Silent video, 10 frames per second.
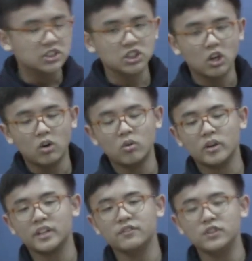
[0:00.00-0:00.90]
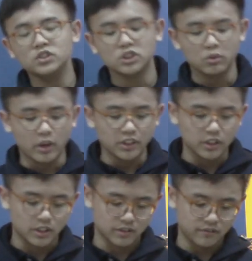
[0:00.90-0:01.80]
So in the future, when
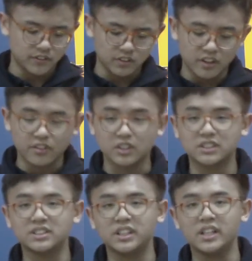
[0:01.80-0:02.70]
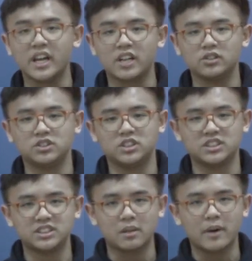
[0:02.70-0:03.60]
you're feeling thirsty and you
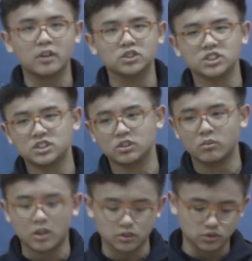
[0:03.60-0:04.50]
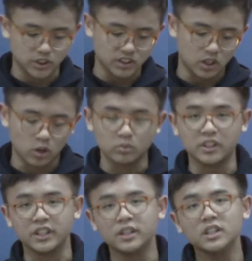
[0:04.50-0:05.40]
just somehow you just don't want to drink
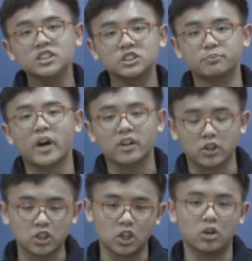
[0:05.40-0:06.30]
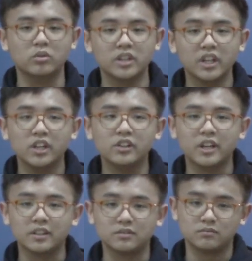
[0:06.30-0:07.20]
only Sprite or Coke, you
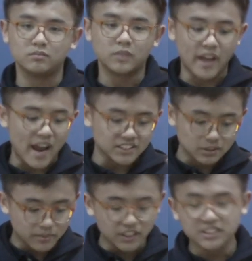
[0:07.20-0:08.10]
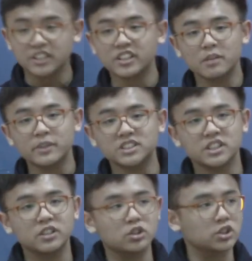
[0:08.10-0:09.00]
can add some things in there, mix
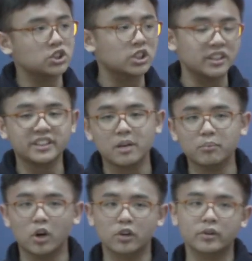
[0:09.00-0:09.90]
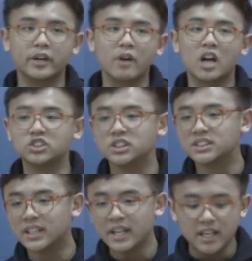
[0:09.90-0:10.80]
it into a Shirley Temple or Roy Rogers.
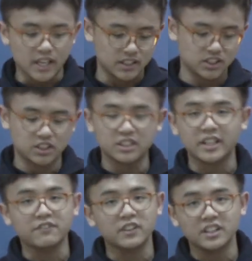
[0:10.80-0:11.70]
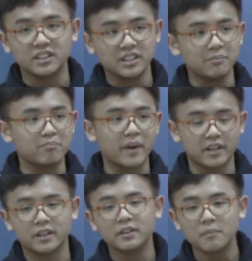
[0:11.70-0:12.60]
It's definitely
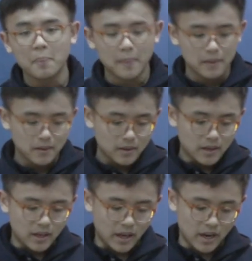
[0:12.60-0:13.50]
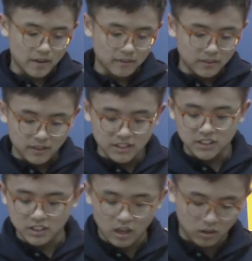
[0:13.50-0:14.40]
better. And this
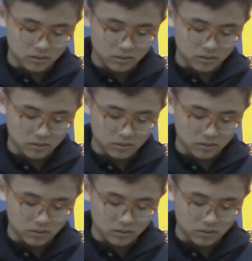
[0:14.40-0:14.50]
is all.